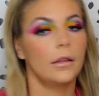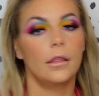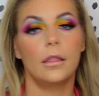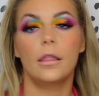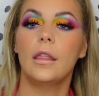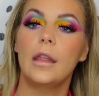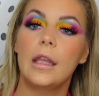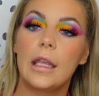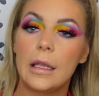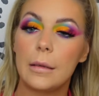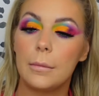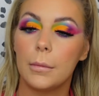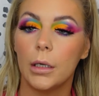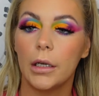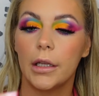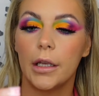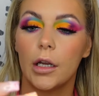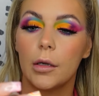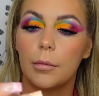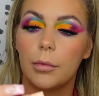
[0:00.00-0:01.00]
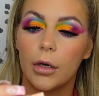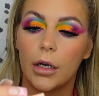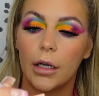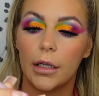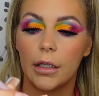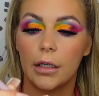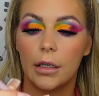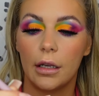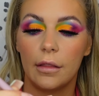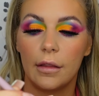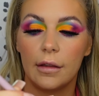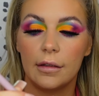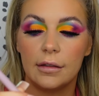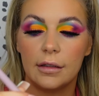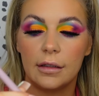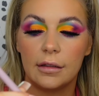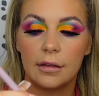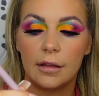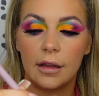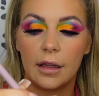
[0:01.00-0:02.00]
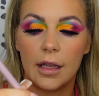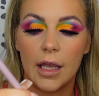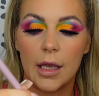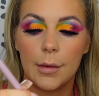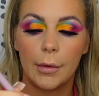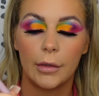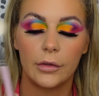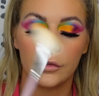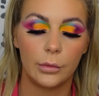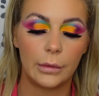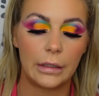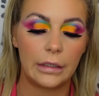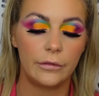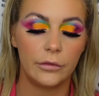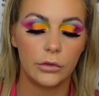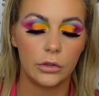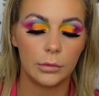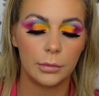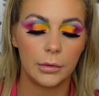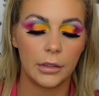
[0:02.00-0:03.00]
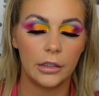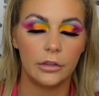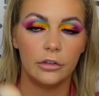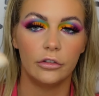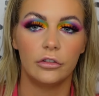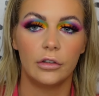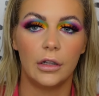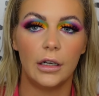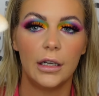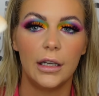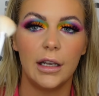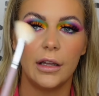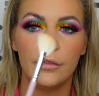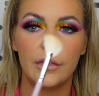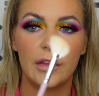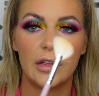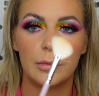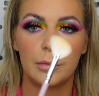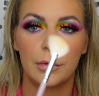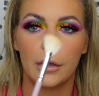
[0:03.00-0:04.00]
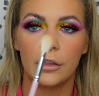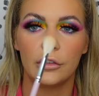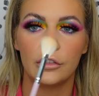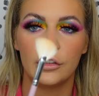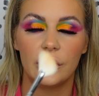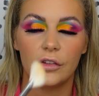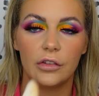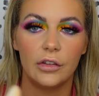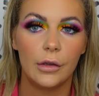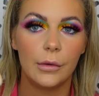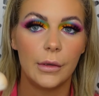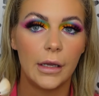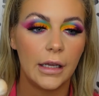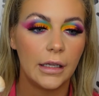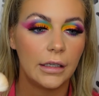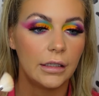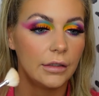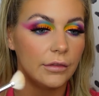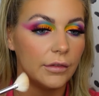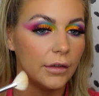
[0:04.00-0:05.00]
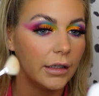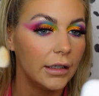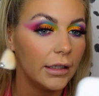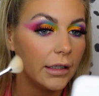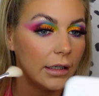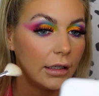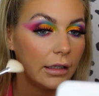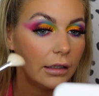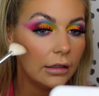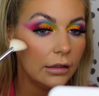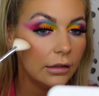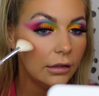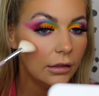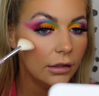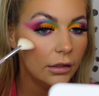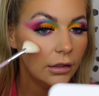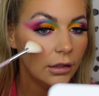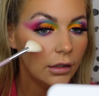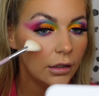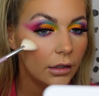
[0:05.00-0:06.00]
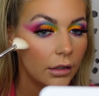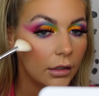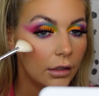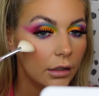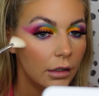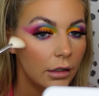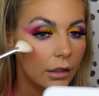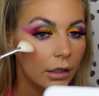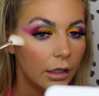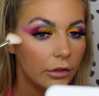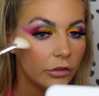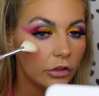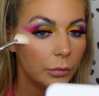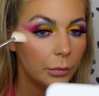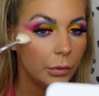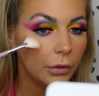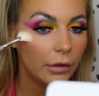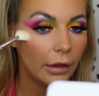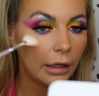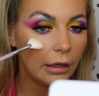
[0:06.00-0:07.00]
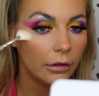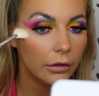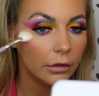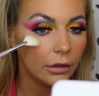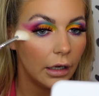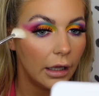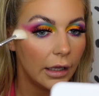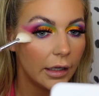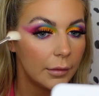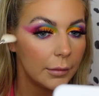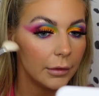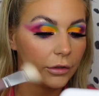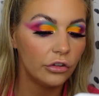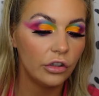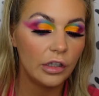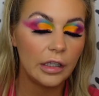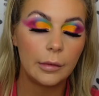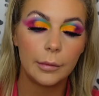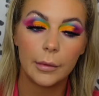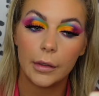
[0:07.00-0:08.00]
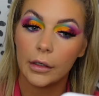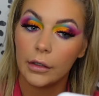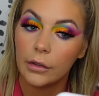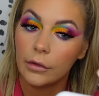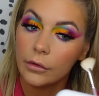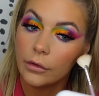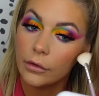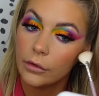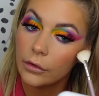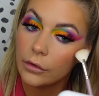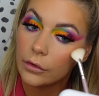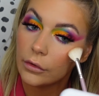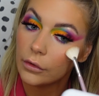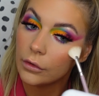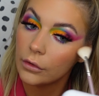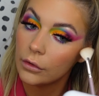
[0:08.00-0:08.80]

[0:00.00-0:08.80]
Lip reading: The Molly O'Brien, this is the MO24 brush. I love this brush, it's so handy for highlighter. And just put that on like my cheekbones,